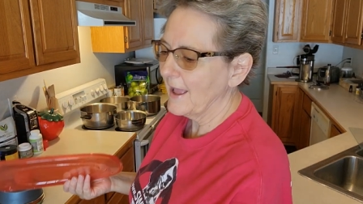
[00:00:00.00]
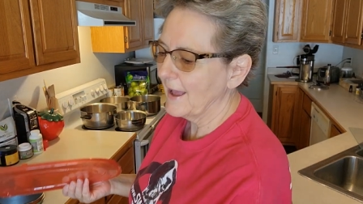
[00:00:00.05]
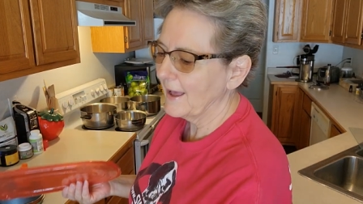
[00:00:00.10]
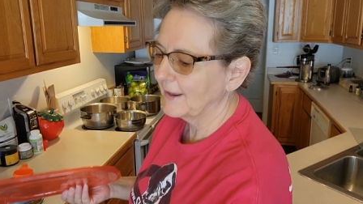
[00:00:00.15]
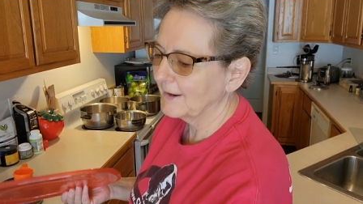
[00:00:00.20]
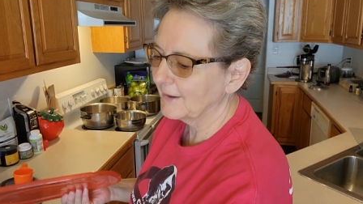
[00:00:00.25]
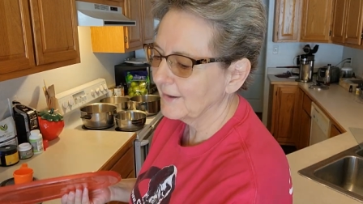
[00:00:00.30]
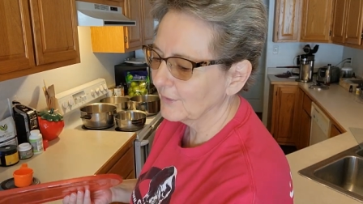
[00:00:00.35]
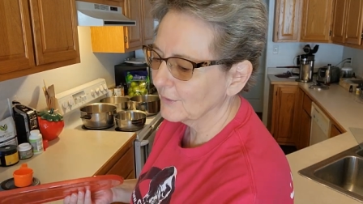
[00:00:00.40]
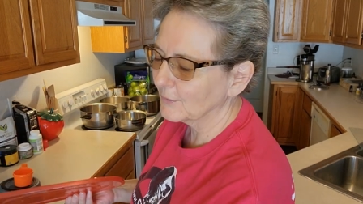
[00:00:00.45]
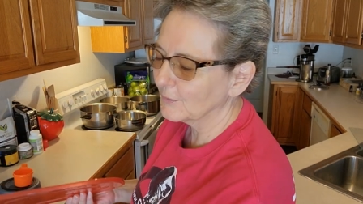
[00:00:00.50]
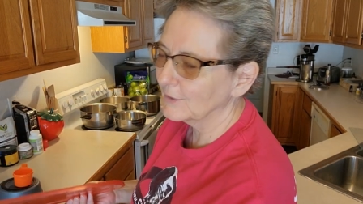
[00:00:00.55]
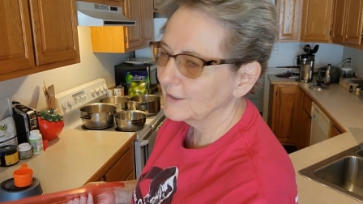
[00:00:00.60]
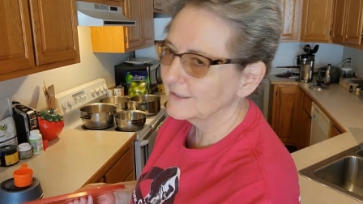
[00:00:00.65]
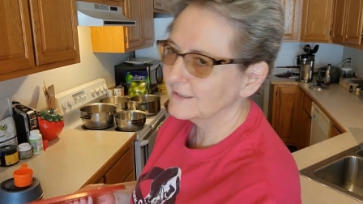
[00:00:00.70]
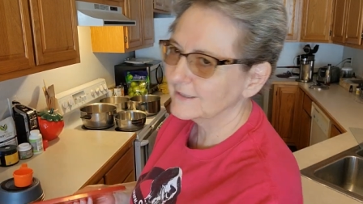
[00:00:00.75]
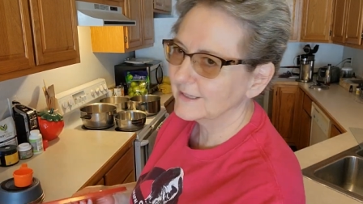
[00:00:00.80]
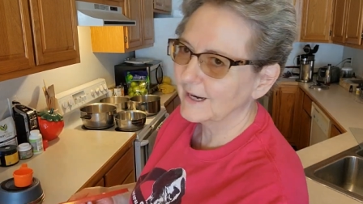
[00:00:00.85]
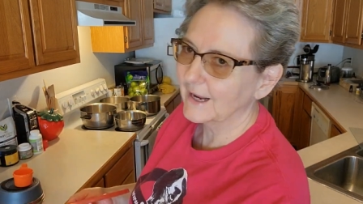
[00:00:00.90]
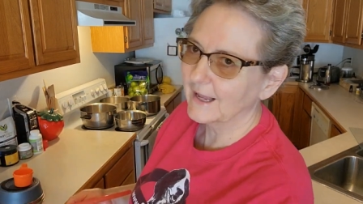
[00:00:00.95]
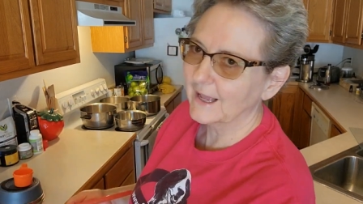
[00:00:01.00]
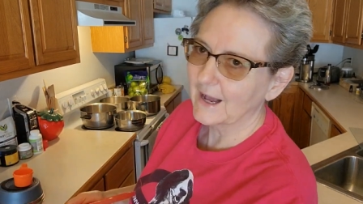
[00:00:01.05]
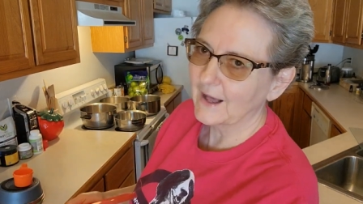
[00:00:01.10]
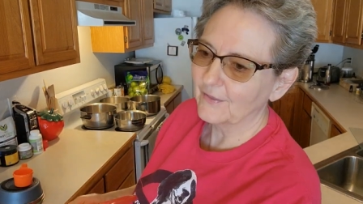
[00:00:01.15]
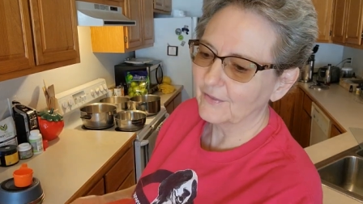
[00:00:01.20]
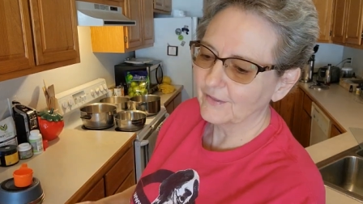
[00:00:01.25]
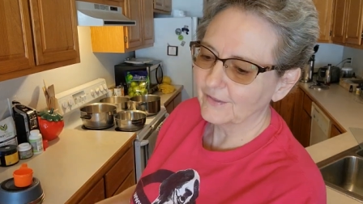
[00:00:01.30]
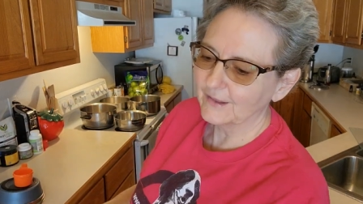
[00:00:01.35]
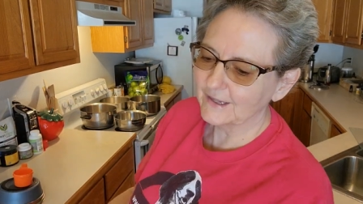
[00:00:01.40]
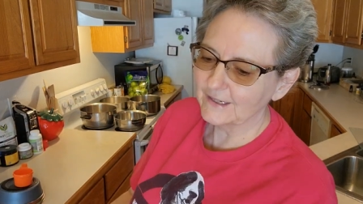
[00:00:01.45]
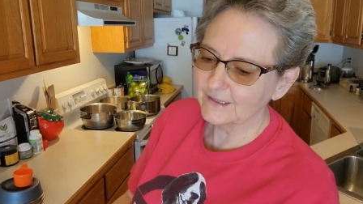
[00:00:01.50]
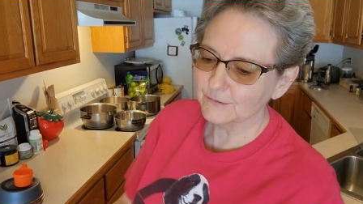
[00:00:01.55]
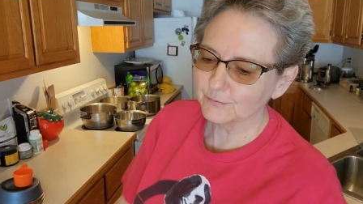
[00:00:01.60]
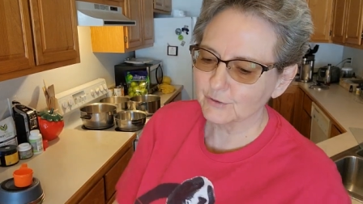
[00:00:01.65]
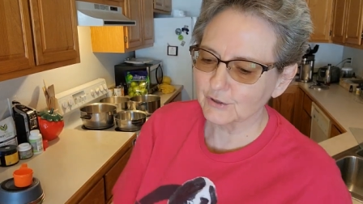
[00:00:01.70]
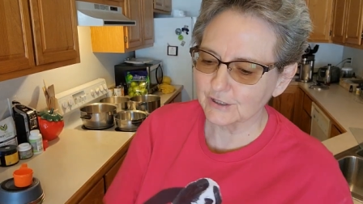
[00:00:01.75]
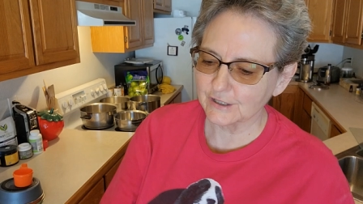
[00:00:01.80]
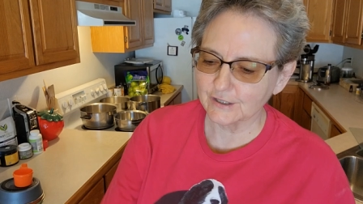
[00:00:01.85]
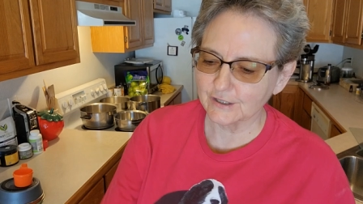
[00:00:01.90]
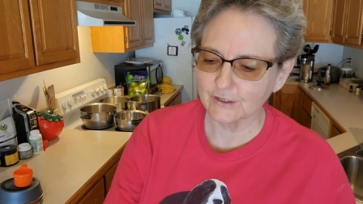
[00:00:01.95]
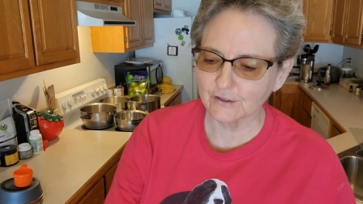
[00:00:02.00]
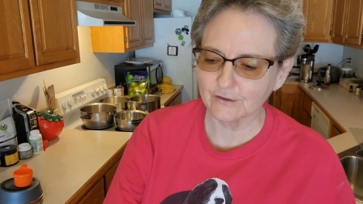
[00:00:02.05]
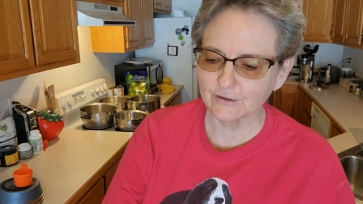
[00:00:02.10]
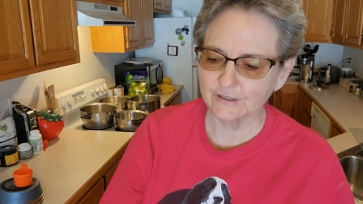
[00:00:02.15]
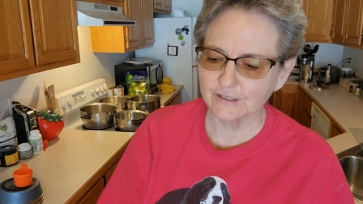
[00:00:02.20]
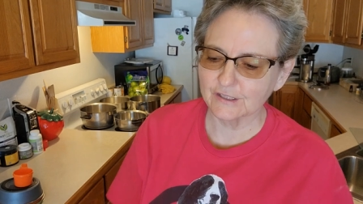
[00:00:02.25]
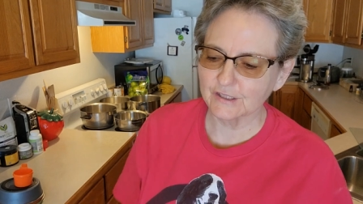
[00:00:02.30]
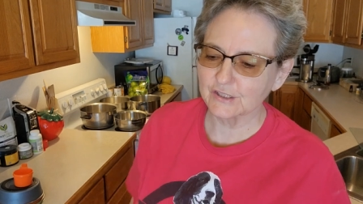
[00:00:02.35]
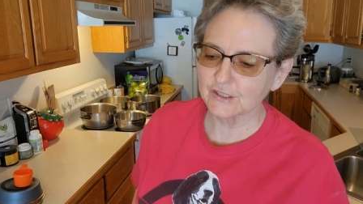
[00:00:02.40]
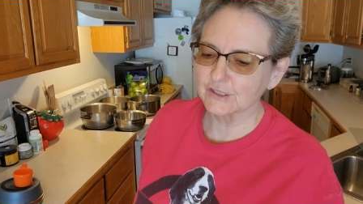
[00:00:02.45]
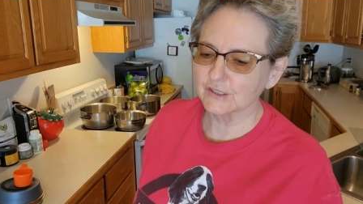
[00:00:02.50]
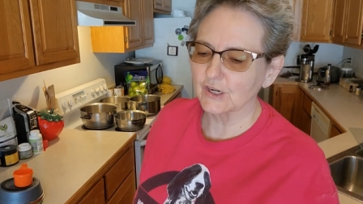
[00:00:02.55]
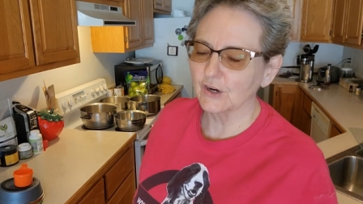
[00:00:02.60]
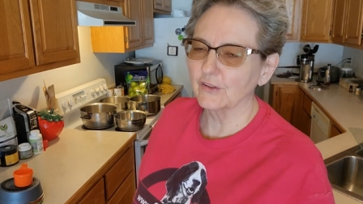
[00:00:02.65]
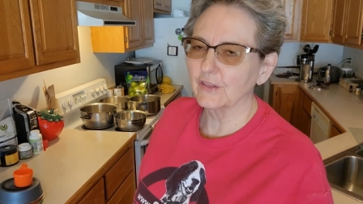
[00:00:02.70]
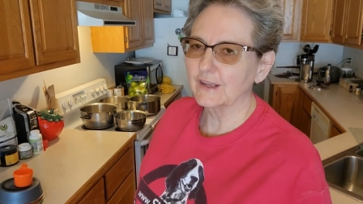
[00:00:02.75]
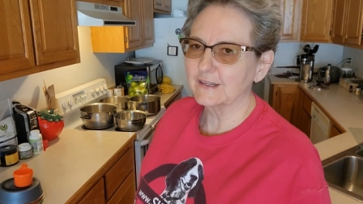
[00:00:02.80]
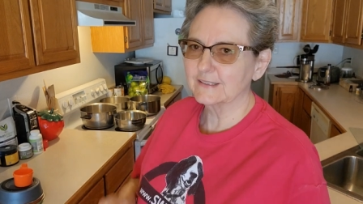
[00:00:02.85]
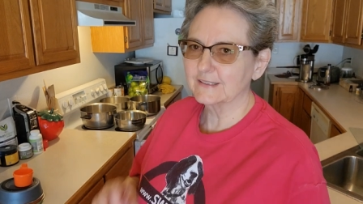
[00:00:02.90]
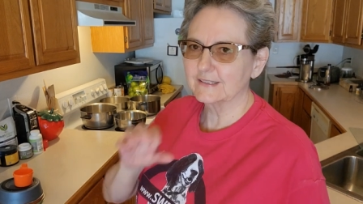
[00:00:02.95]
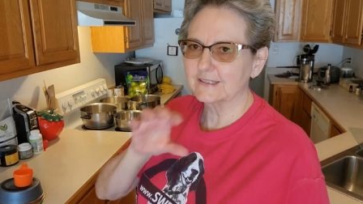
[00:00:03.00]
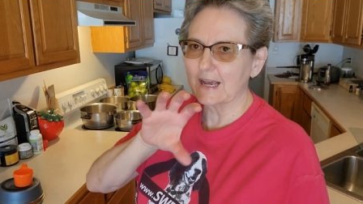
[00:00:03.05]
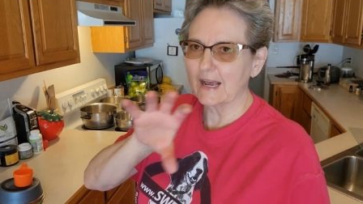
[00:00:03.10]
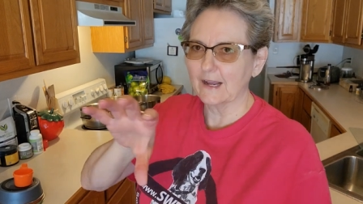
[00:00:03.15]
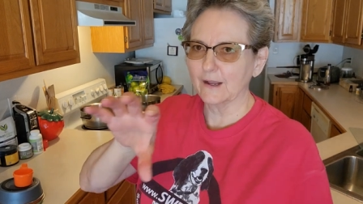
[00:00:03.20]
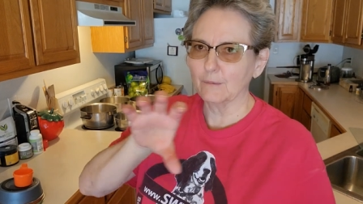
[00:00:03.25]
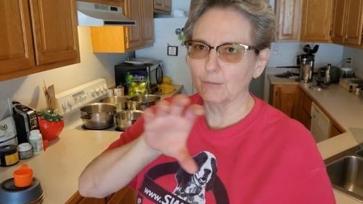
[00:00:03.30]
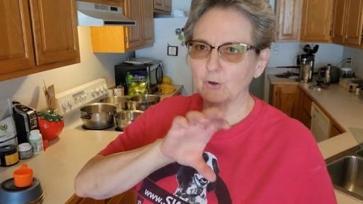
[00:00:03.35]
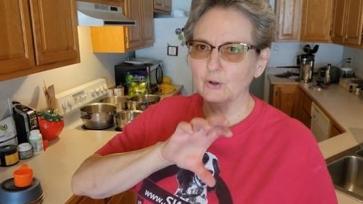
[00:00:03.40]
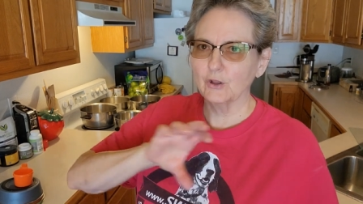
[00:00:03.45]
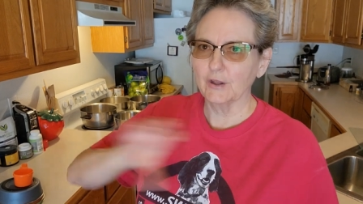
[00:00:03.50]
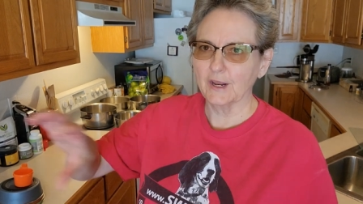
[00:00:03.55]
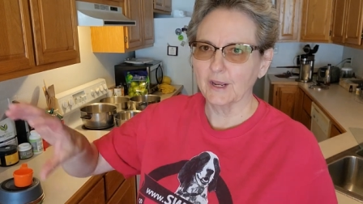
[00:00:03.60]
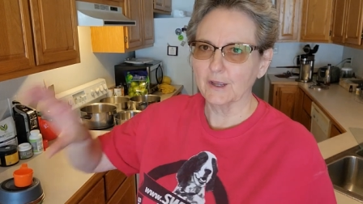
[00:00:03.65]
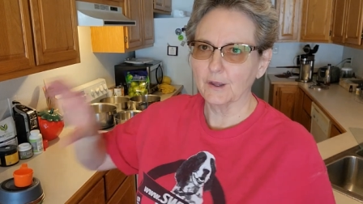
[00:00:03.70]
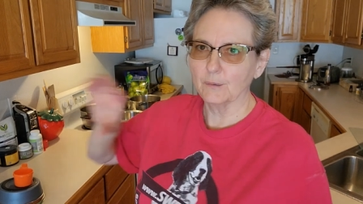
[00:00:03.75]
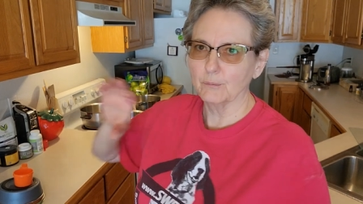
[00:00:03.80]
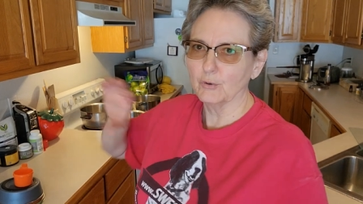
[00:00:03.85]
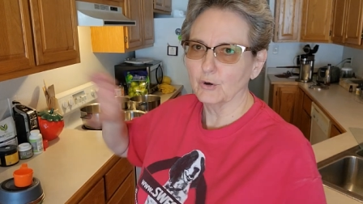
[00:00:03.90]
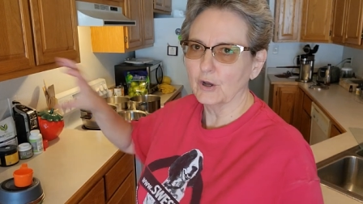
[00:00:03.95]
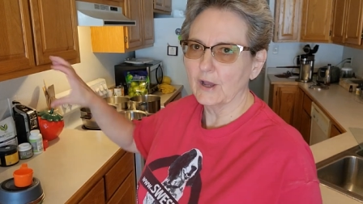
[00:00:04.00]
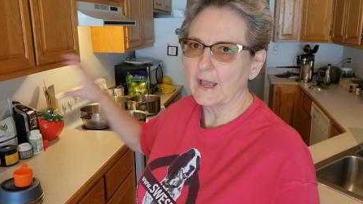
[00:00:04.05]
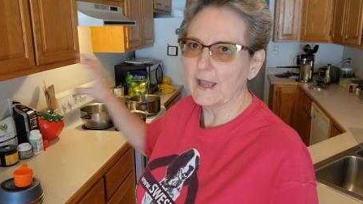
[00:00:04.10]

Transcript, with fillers: And the reason I got these particular dishes are they stackable and I can put